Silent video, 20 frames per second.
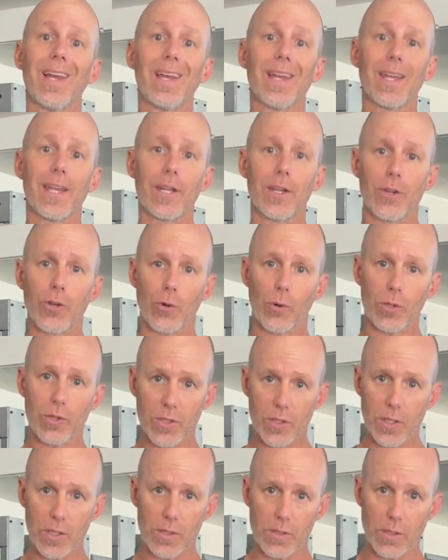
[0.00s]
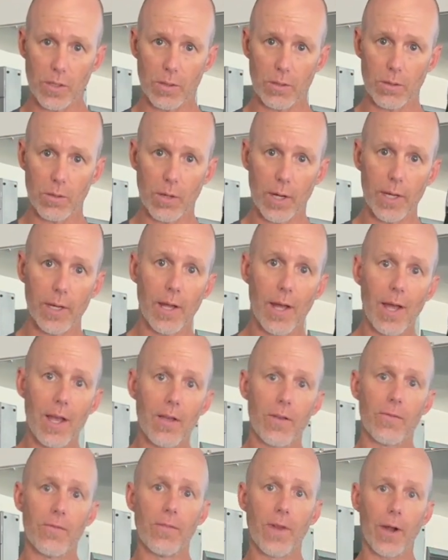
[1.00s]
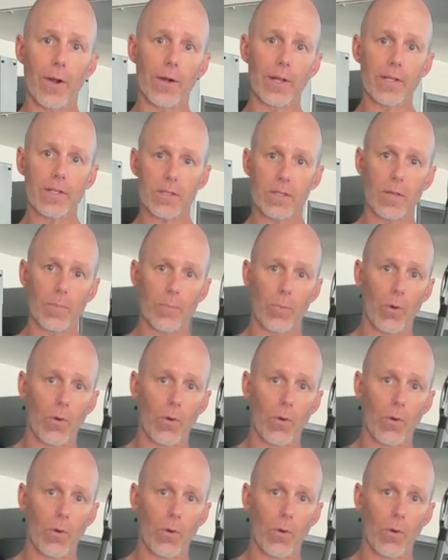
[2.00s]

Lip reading: in your season, right? Very simple.